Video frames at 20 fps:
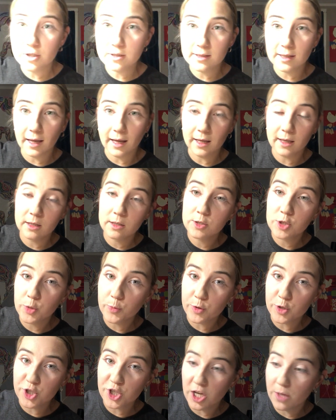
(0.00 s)
is like
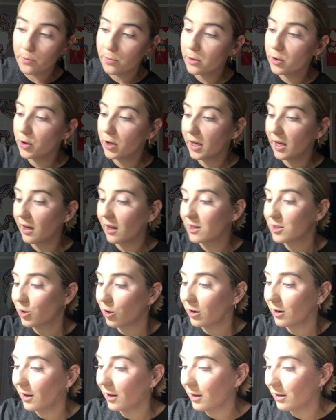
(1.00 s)
super cheap. You can get it at
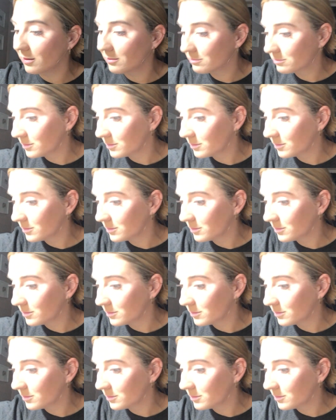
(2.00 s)
Target.